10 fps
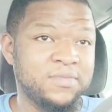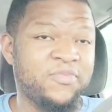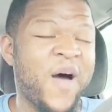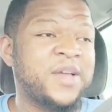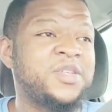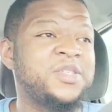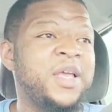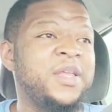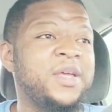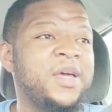Fox is
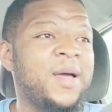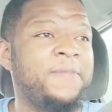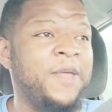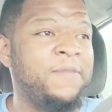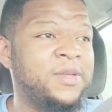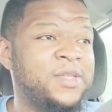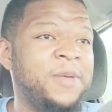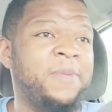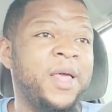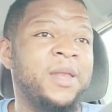getting the cut.
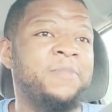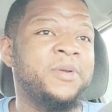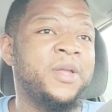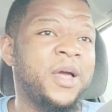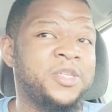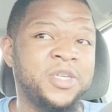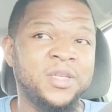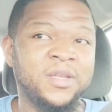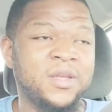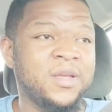PBC playing the
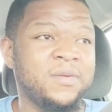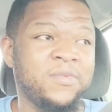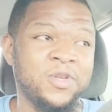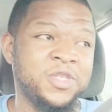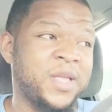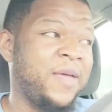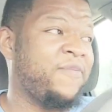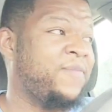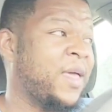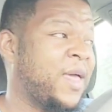production, which is they
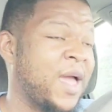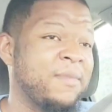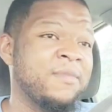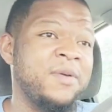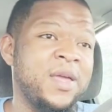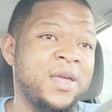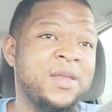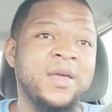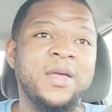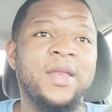they
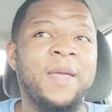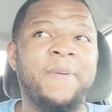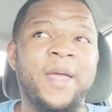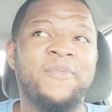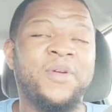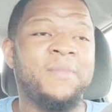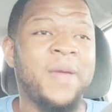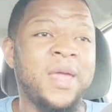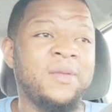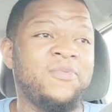cameraman. They paying for the
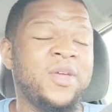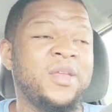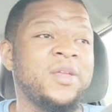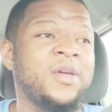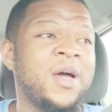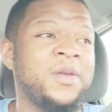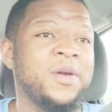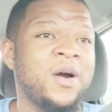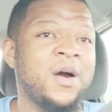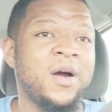main event, the
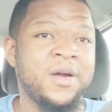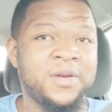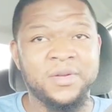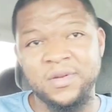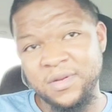undercard.